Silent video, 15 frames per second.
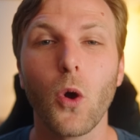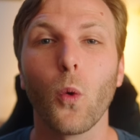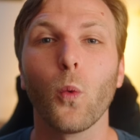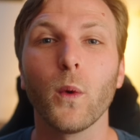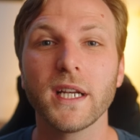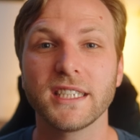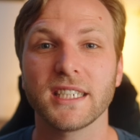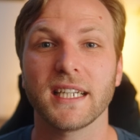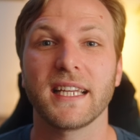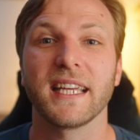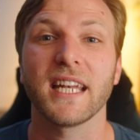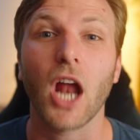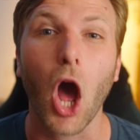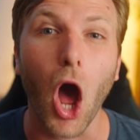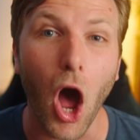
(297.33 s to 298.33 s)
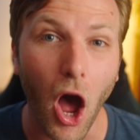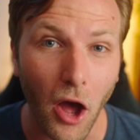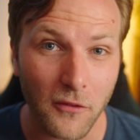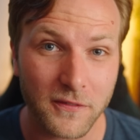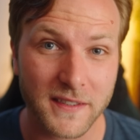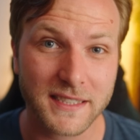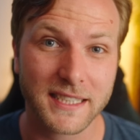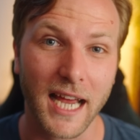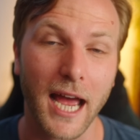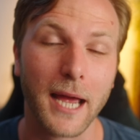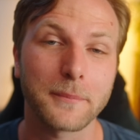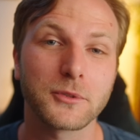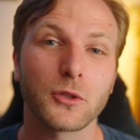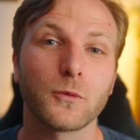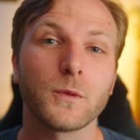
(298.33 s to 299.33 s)
which can
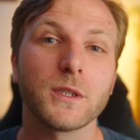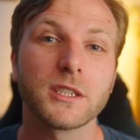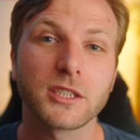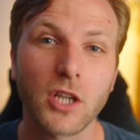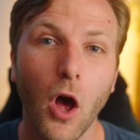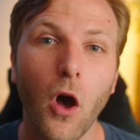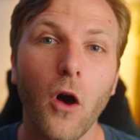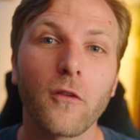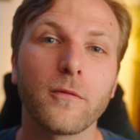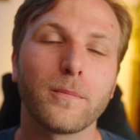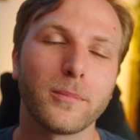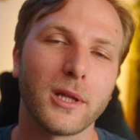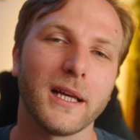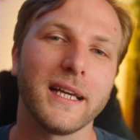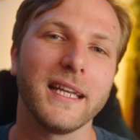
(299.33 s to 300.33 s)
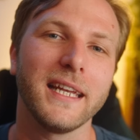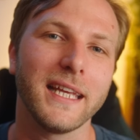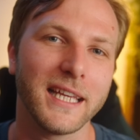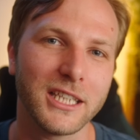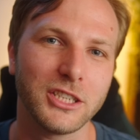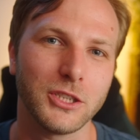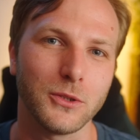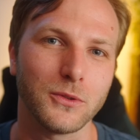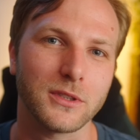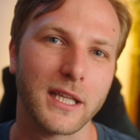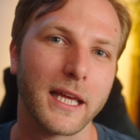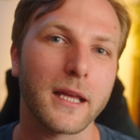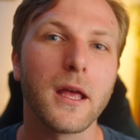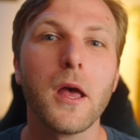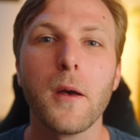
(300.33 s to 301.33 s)
oftentimes resolve plugin issues
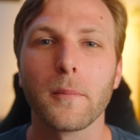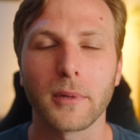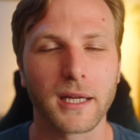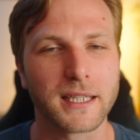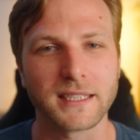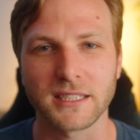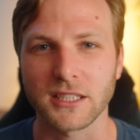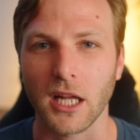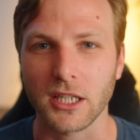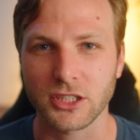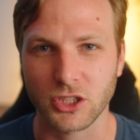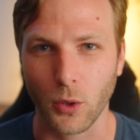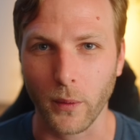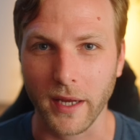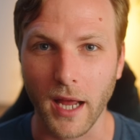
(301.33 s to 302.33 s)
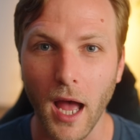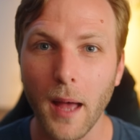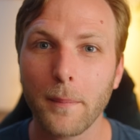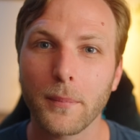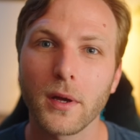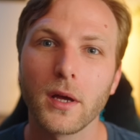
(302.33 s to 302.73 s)
like plugins not showing up,